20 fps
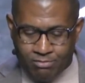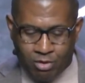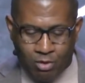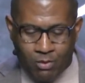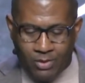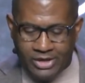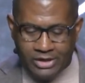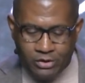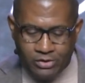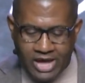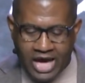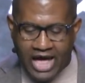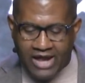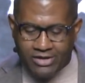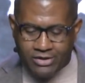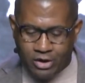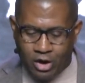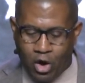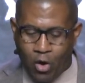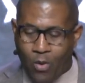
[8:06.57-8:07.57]
But what we do
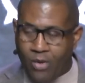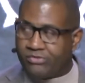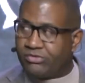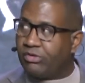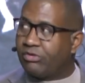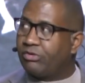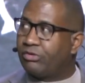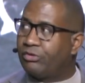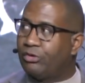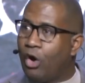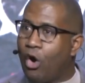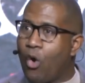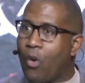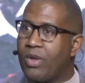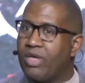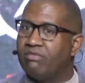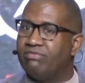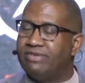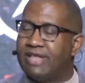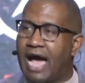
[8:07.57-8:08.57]
not know is the
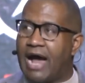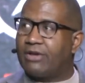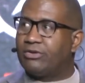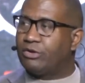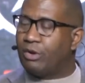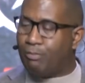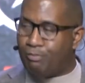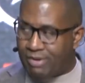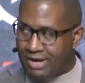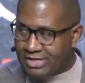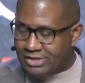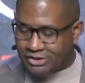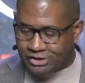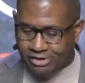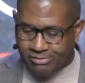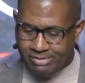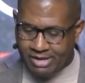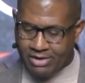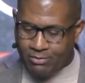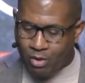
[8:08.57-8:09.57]
story of Dr.
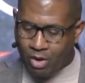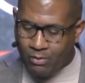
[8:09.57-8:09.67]
Benjamin.